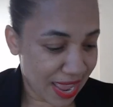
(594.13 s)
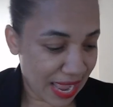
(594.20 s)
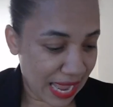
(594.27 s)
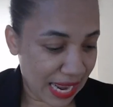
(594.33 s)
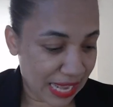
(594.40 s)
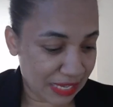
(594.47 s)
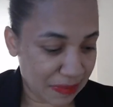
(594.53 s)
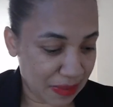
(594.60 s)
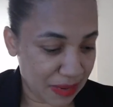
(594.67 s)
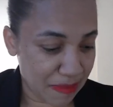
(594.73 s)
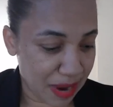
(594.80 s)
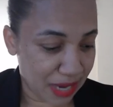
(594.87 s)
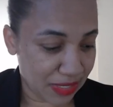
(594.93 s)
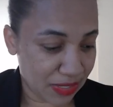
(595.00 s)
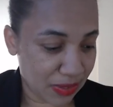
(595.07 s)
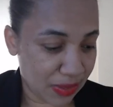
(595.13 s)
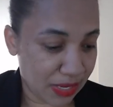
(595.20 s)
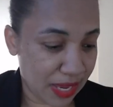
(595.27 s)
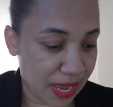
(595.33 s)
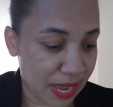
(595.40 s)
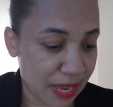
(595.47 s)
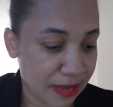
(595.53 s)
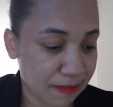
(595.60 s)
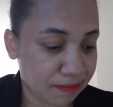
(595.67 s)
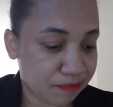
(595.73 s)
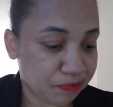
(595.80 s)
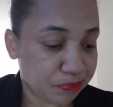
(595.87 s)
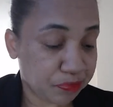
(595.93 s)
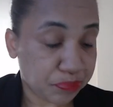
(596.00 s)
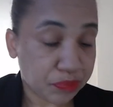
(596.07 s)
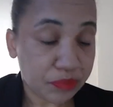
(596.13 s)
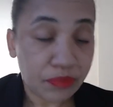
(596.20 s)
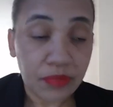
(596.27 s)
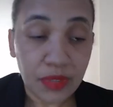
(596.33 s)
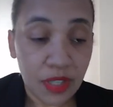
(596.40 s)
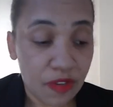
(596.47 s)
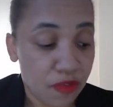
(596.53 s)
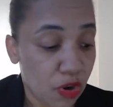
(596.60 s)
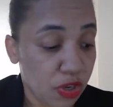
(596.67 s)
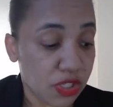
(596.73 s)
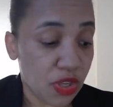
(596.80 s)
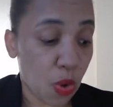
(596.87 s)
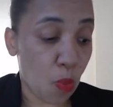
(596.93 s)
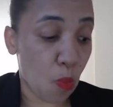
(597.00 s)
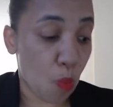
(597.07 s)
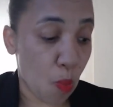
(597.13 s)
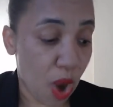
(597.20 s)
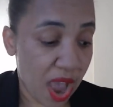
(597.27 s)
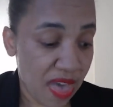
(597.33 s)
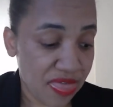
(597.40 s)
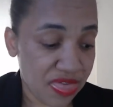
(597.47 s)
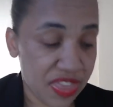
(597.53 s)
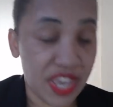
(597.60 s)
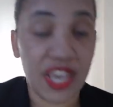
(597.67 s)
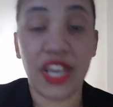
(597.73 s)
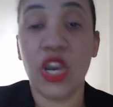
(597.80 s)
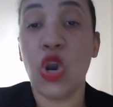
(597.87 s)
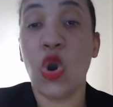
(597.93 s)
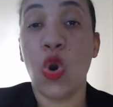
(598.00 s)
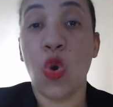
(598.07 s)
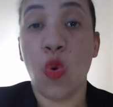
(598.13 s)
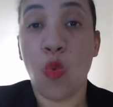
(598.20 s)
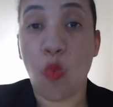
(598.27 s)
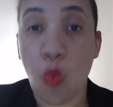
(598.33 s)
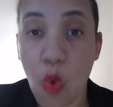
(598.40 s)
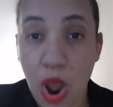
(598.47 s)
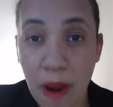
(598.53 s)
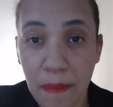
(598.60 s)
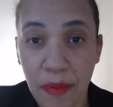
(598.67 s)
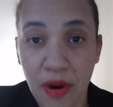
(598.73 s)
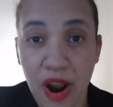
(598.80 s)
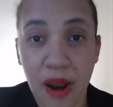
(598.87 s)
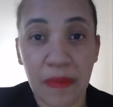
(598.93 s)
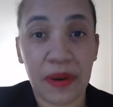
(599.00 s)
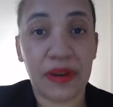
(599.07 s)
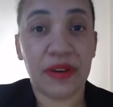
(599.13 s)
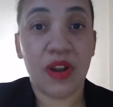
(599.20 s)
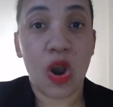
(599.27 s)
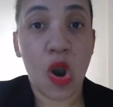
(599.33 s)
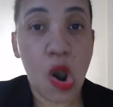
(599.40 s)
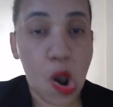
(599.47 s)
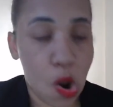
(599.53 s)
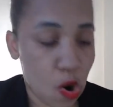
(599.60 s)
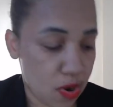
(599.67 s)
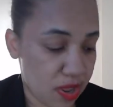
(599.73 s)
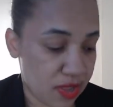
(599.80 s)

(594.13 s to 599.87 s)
that's pretty much. Okay, focus on one thing one problem all the